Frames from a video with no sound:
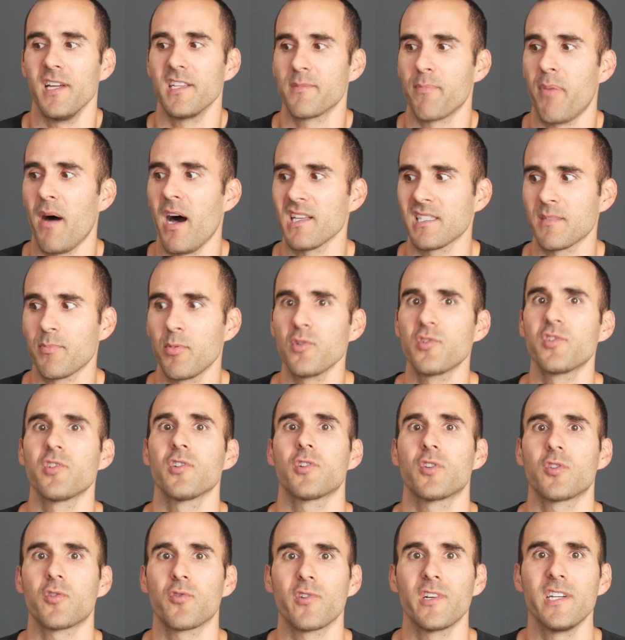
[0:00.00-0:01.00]
It's possible
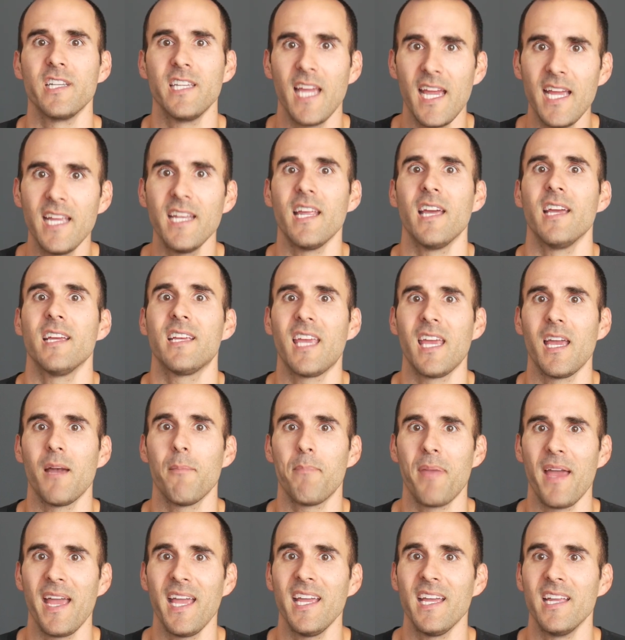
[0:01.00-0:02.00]
to create a
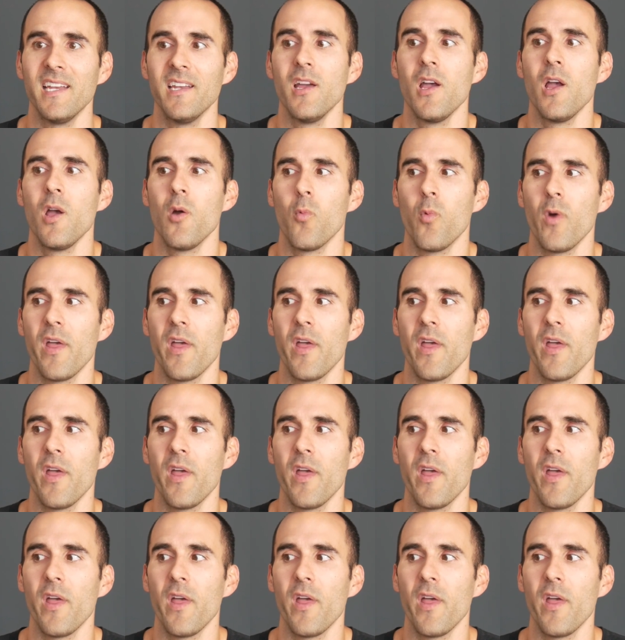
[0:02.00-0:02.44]
campaign